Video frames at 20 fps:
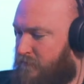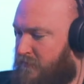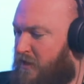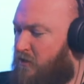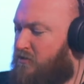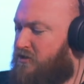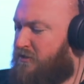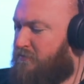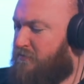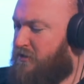
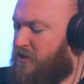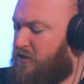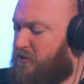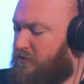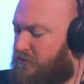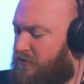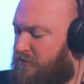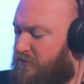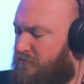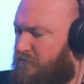got some
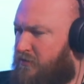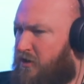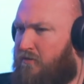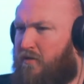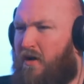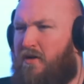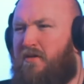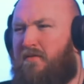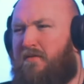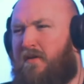news.
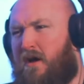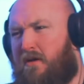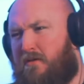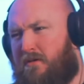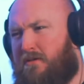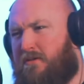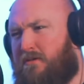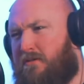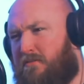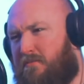
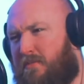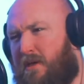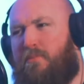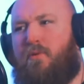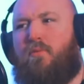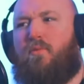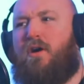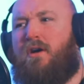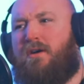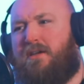Coronavirus. Right.
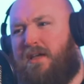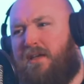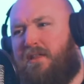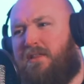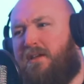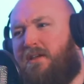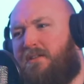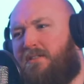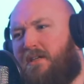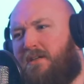People working
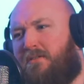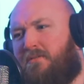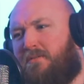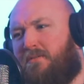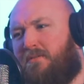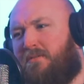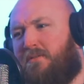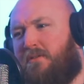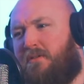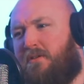things
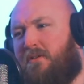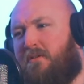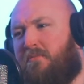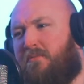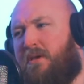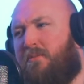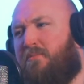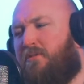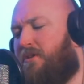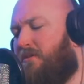out. Yeah. People